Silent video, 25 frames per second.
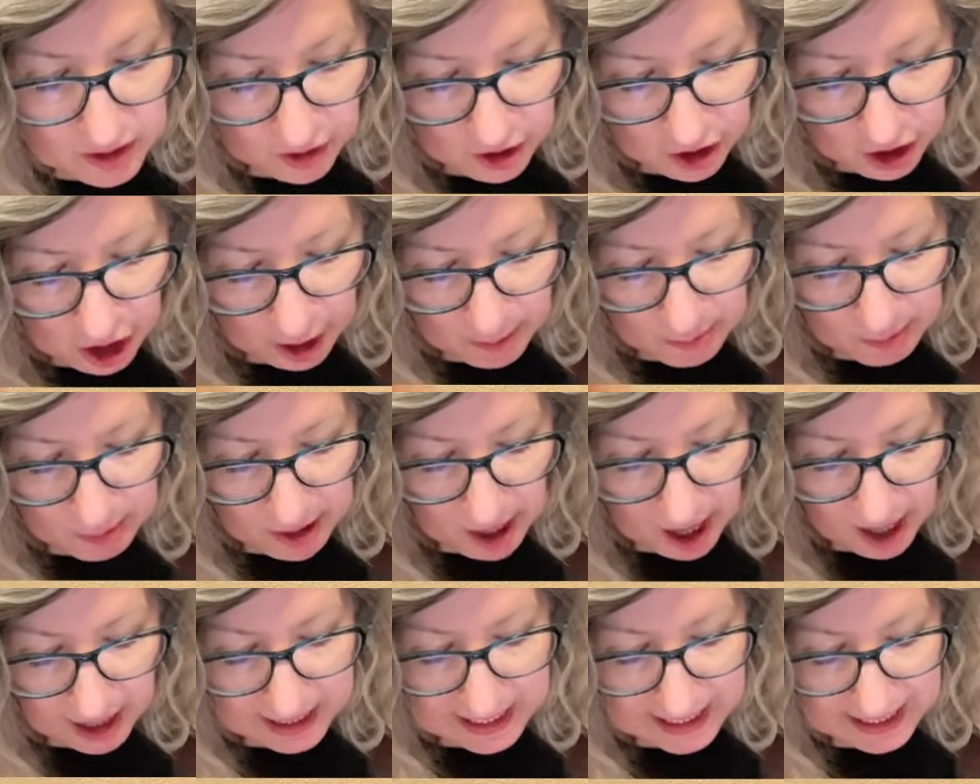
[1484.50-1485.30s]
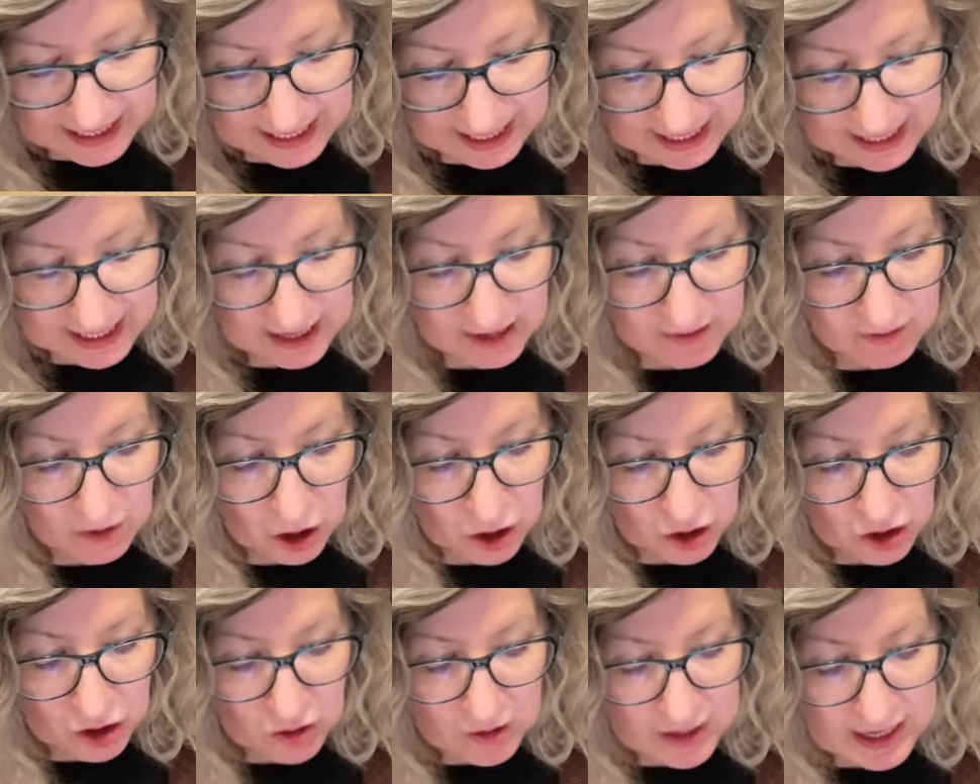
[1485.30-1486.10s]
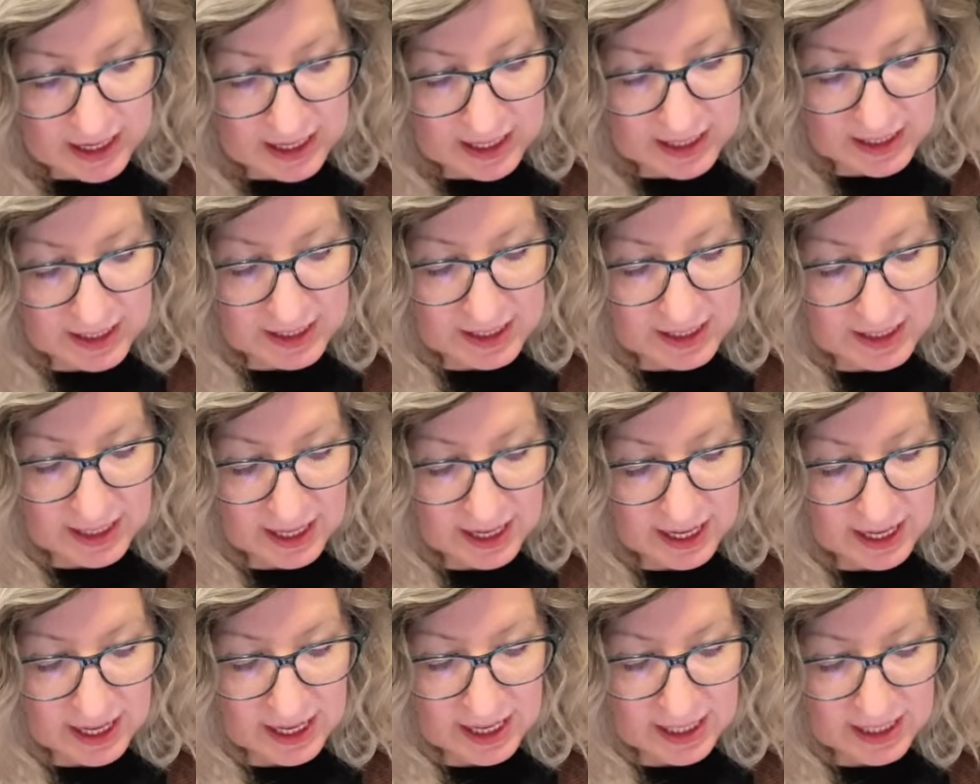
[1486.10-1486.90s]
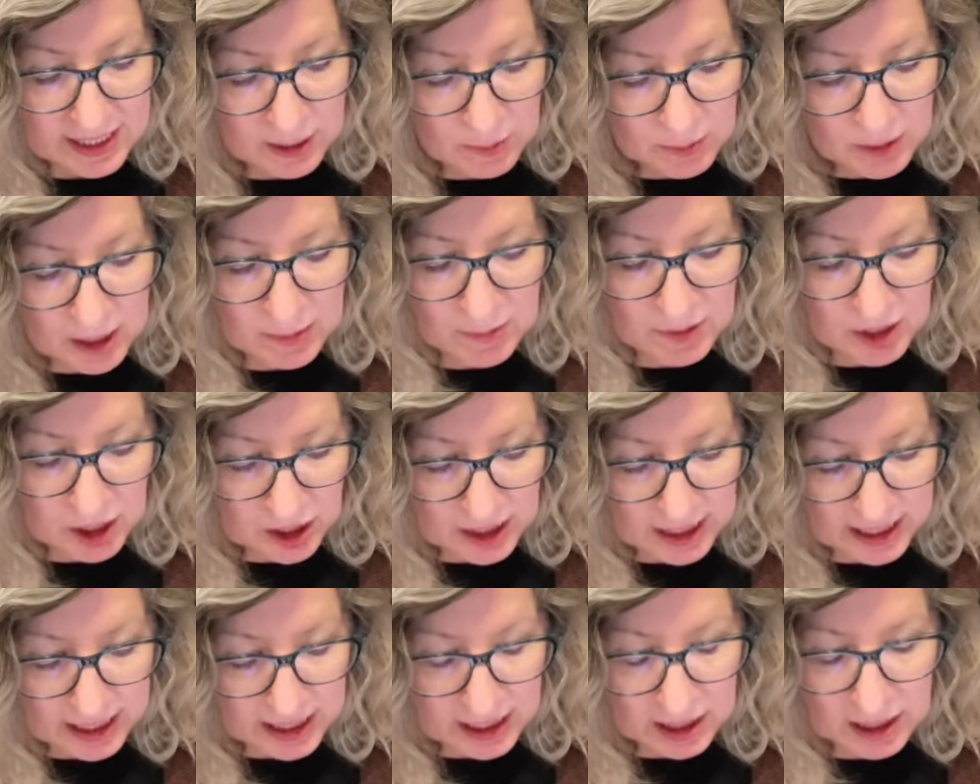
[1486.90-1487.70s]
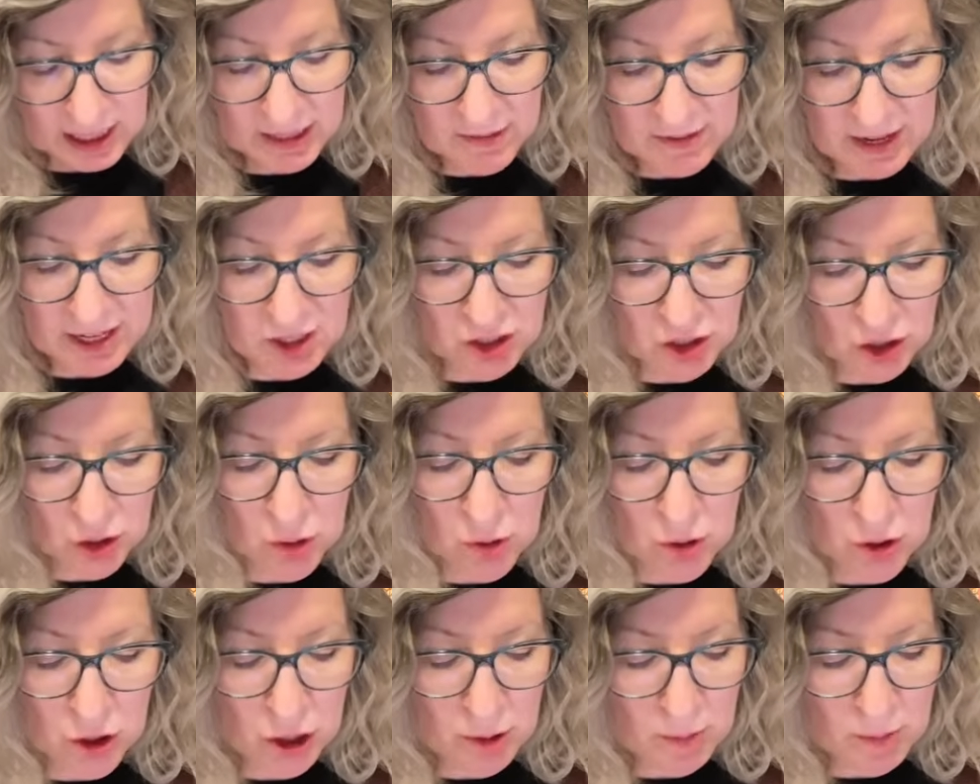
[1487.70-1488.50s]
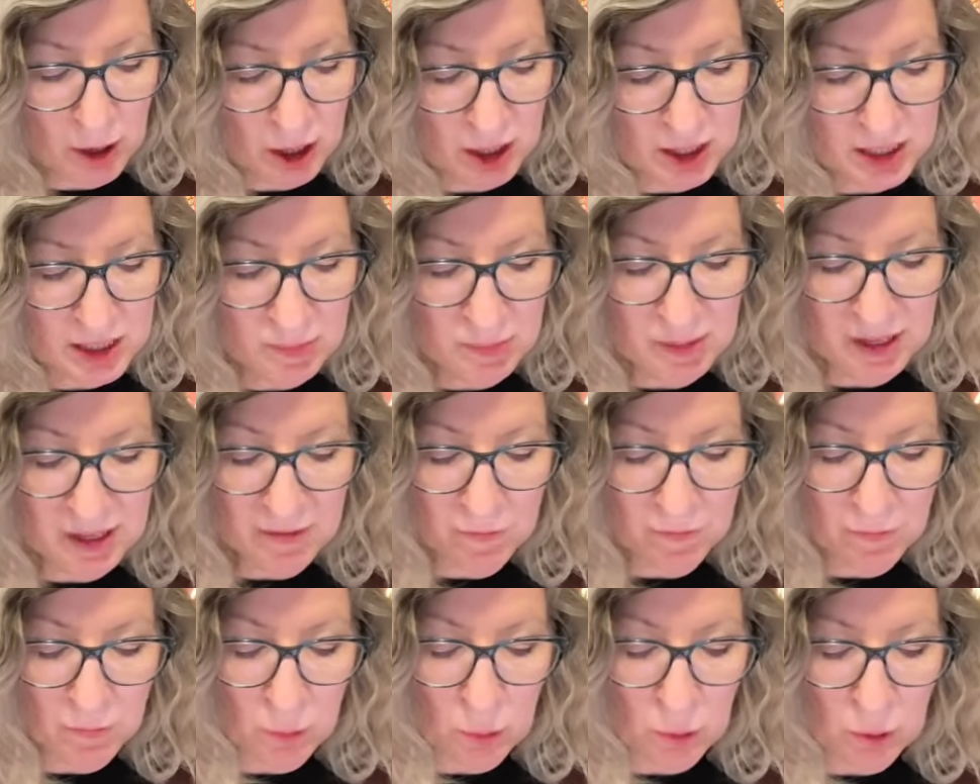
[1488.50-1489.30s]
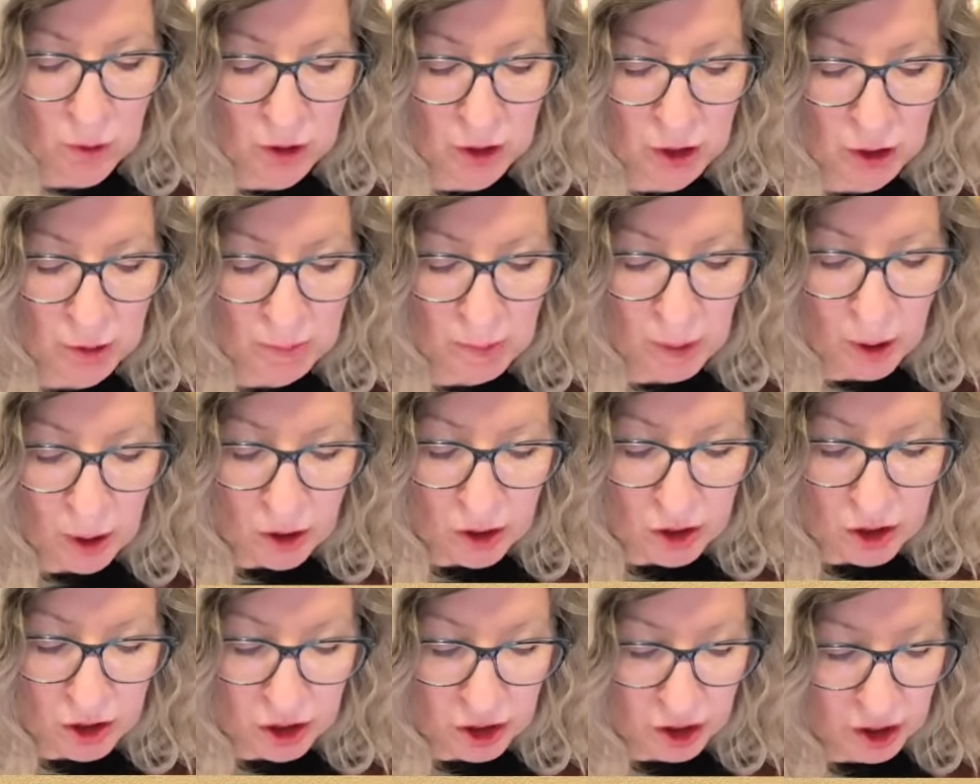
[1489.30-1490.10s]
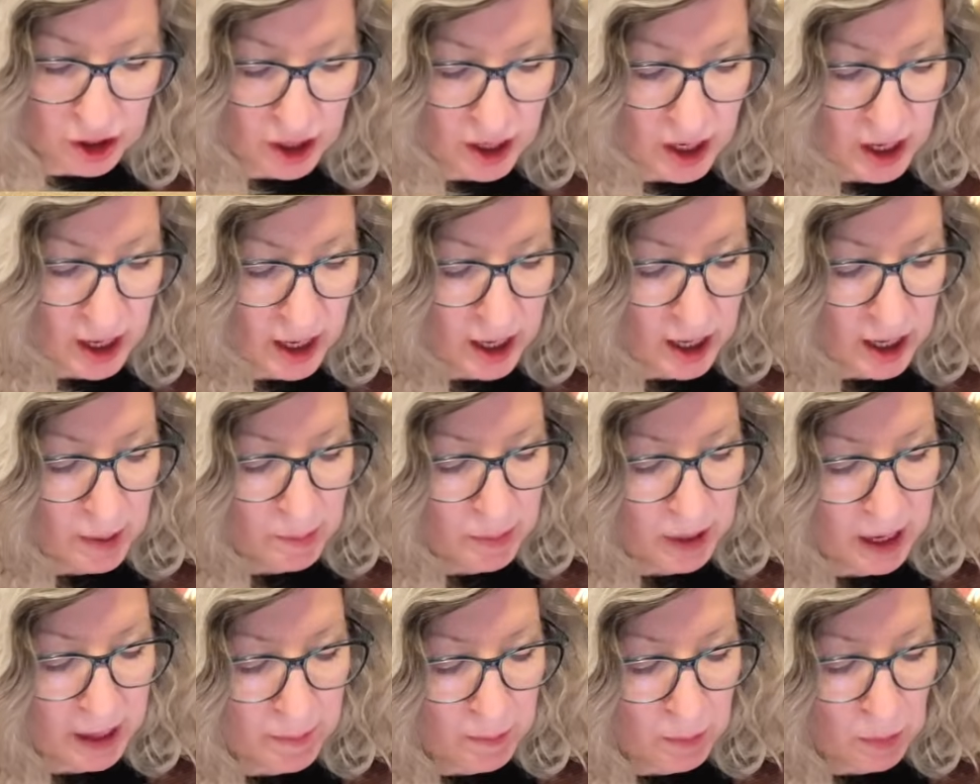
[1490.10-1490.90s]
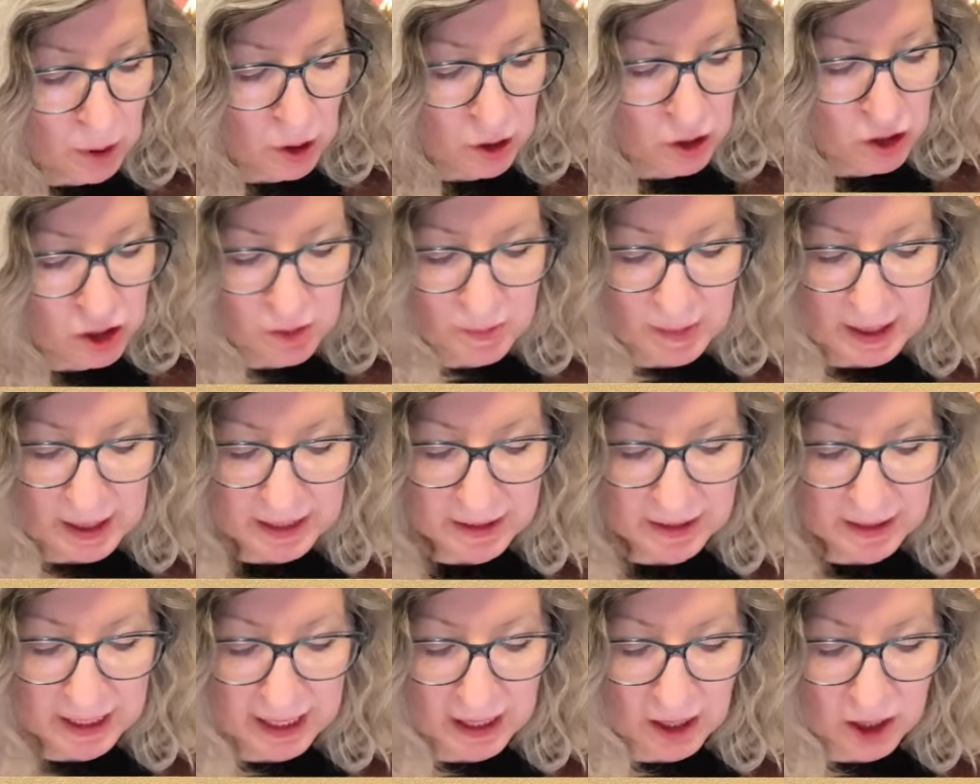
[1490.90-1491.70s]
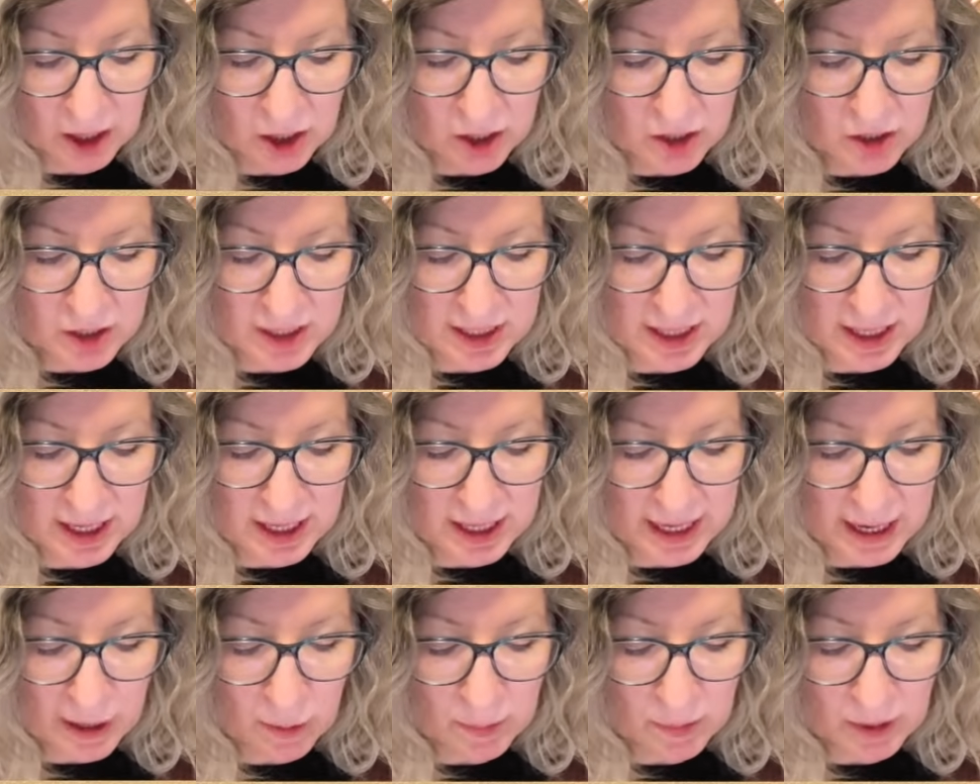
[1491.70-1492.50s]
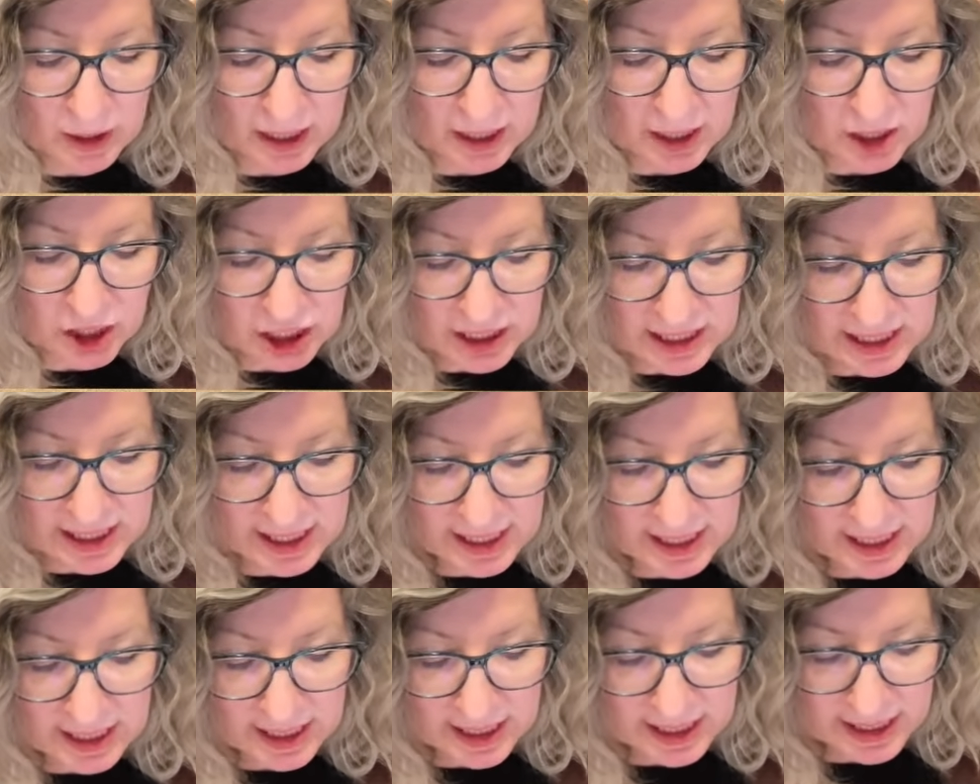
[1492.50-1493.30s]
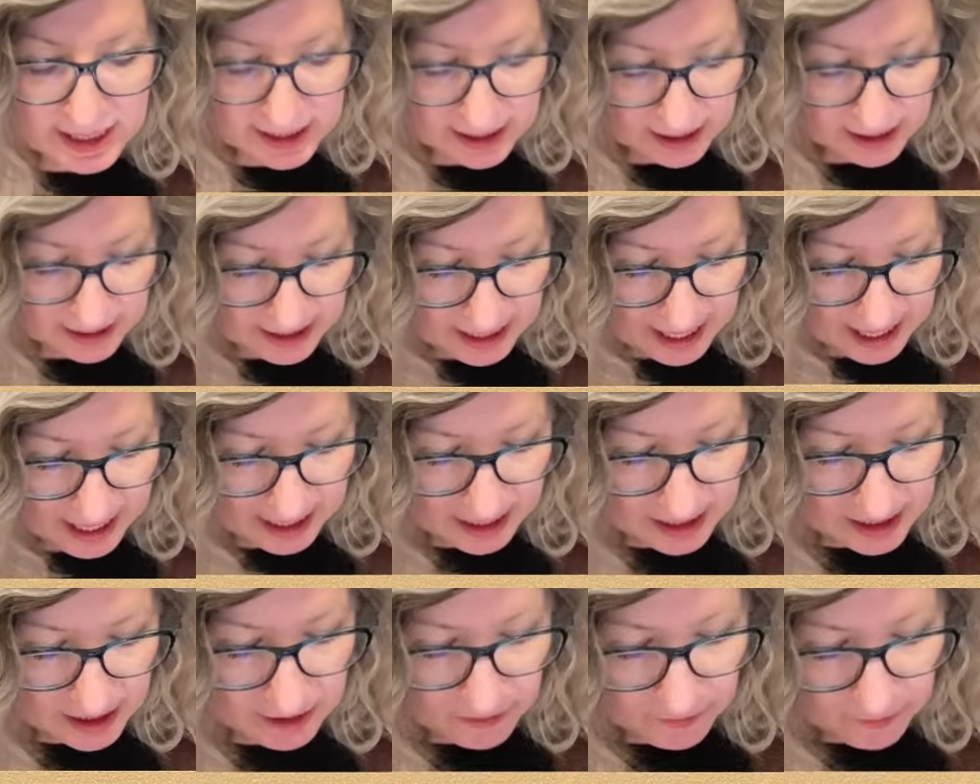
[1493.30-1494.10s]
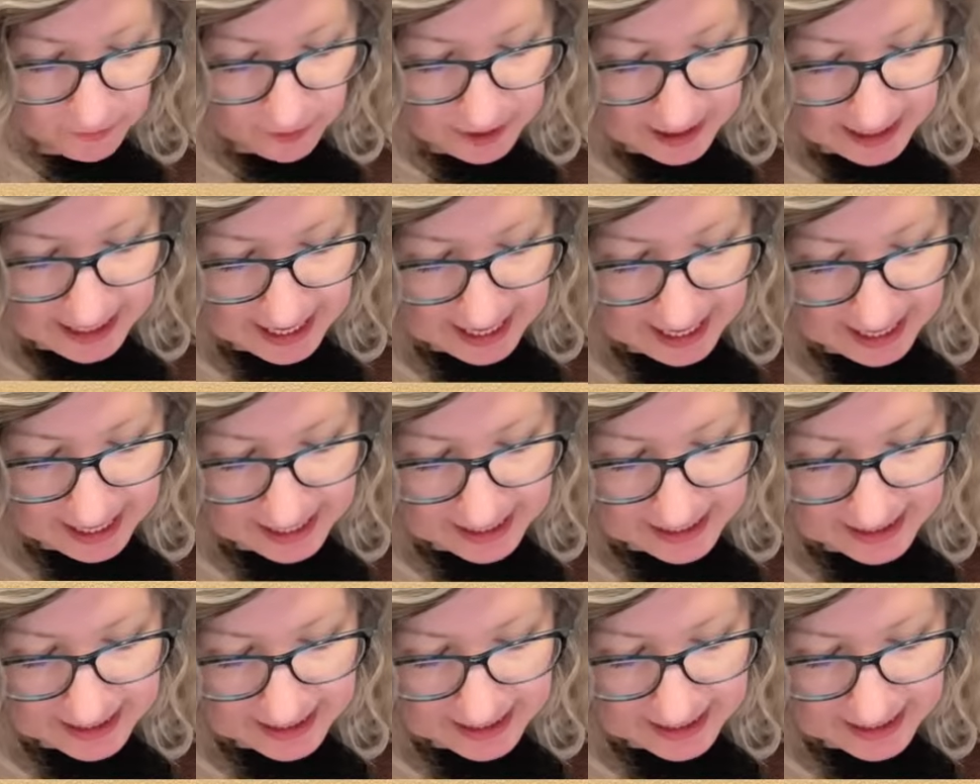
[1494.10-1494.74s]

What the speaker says: not blocking any of our trees. Sometimes you need to erase your corner marks before you merge, but I merged my layers, and now I'm going to just select freehand